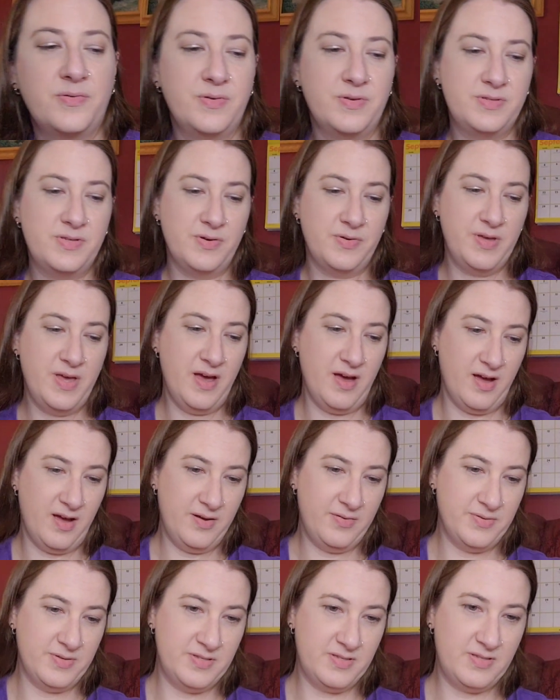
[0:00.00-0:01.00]
So yeah, I
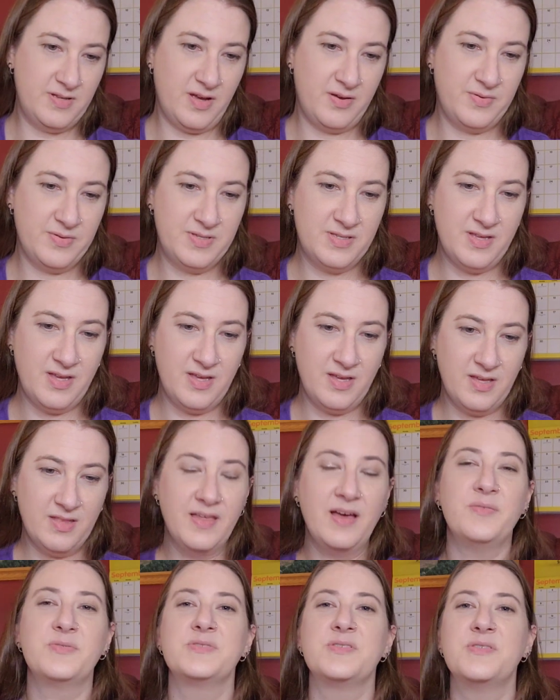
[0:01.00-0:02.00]
was like, and
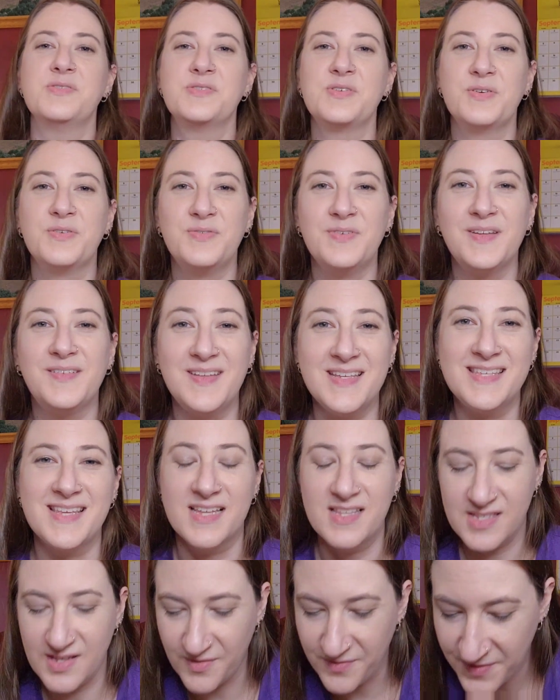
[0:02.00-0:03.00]
that was also 50 cents. A